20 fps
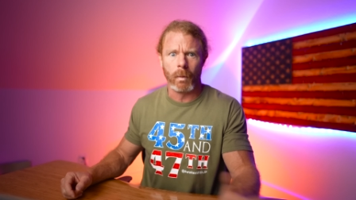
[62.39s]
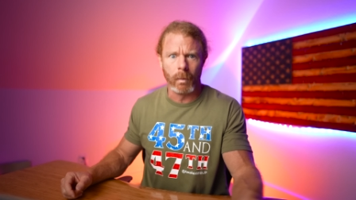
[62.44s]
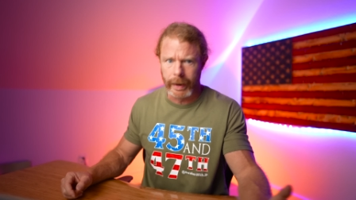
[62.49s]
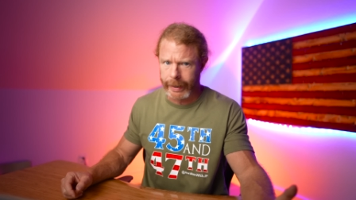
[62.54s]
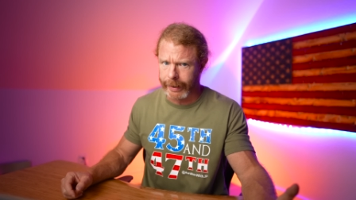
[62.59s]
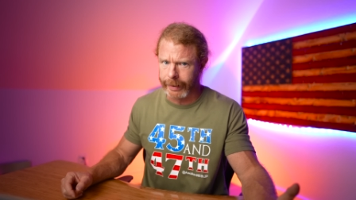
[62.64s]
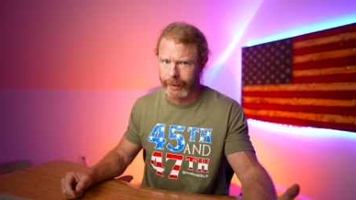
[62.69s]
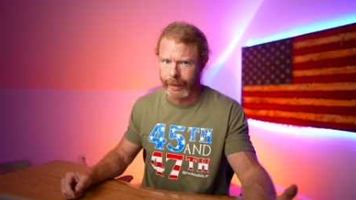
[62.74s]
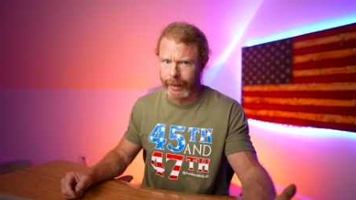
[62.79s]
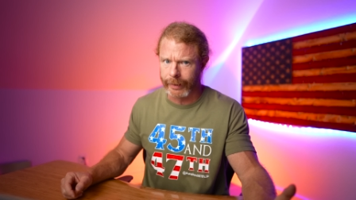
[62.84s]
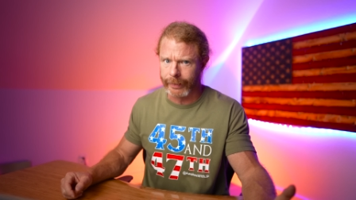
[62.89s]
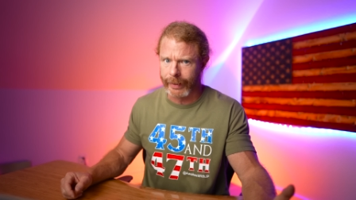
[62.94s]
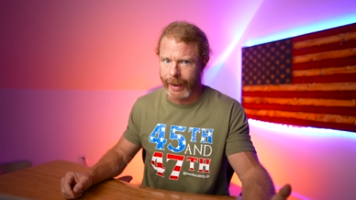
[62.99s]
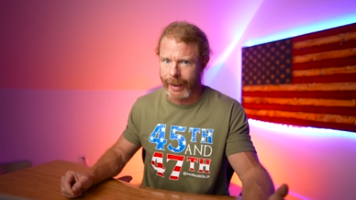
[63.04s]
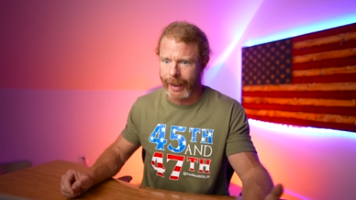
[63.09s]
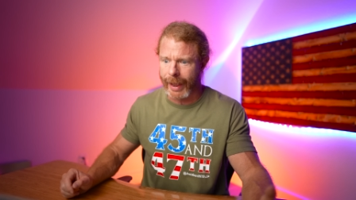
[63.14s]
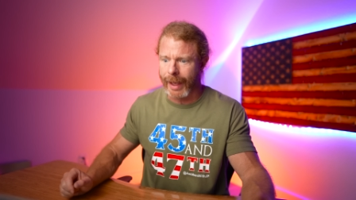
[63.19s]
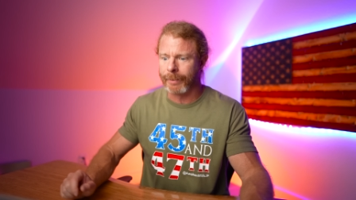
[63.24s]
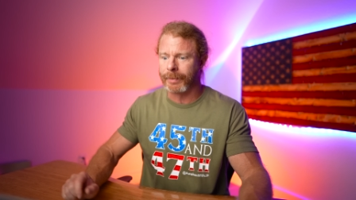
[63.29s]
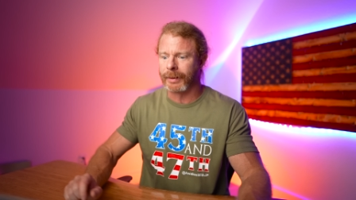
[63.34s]
Weird how
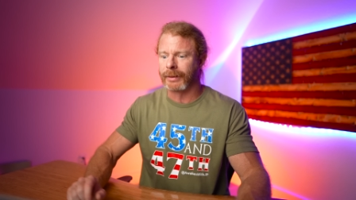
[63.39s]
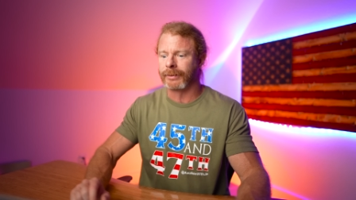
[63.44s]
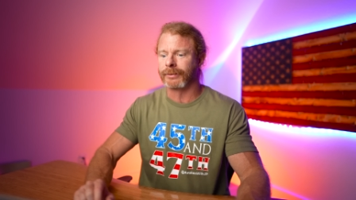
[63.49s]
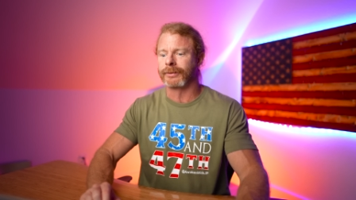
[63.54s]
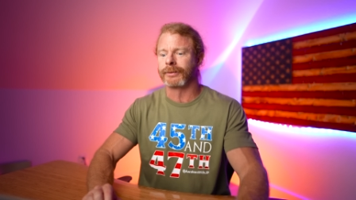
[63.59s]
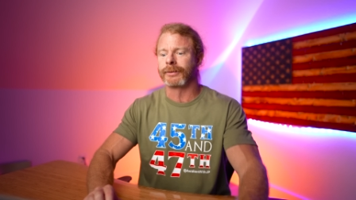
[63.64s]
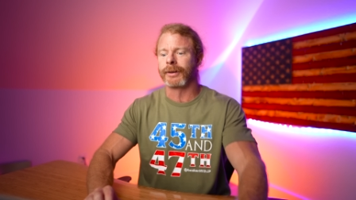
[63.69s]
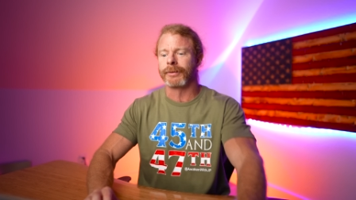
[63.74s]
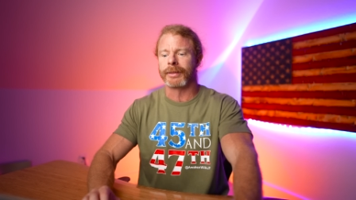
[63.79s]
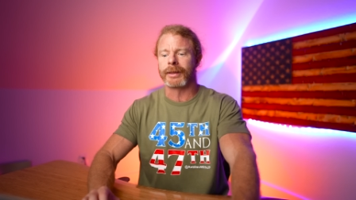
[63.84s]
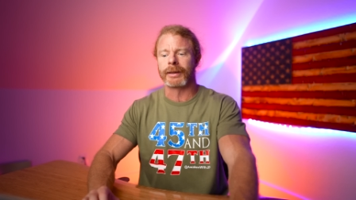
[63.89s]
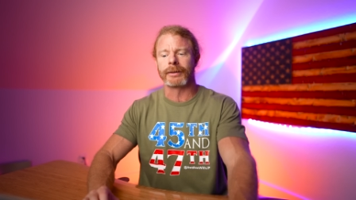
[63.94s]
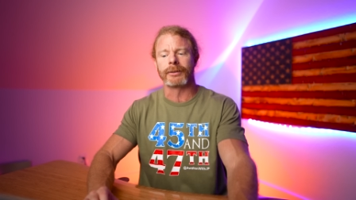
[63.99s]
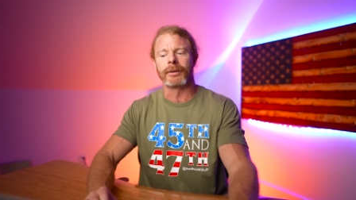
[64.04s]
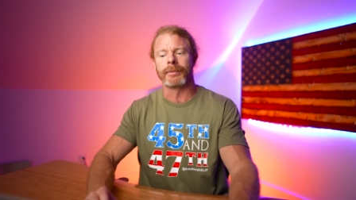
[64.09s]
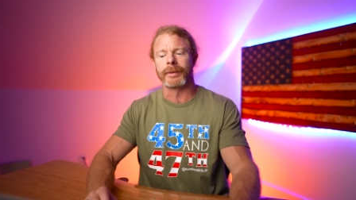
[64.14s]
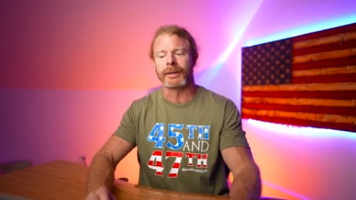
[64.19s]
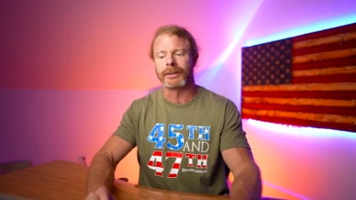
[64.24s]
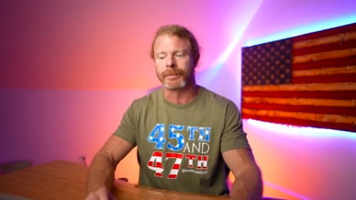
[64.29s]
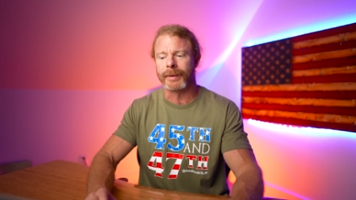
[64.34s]
that happens. Don't think
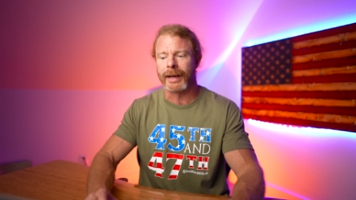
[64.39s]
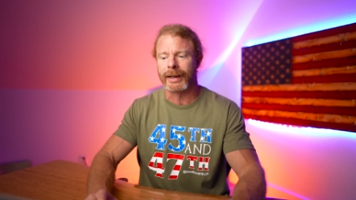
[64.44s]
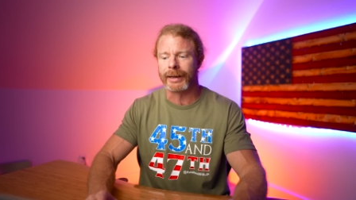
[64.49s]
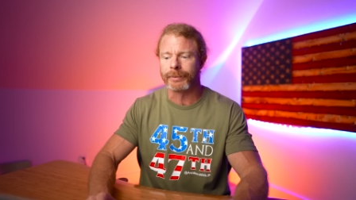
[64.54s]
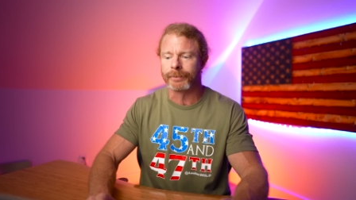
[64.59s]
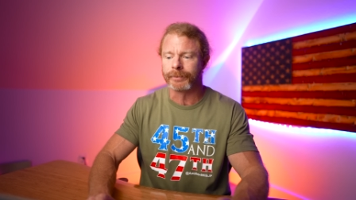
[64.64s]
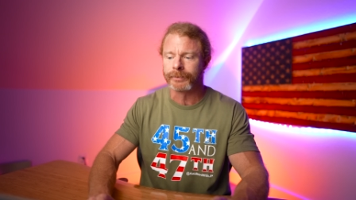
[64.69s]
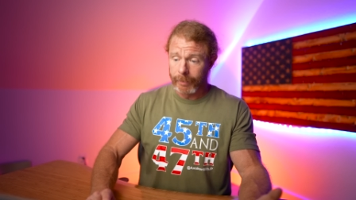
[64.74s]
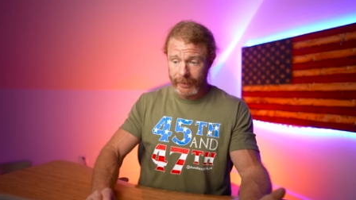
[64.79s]
too much about it.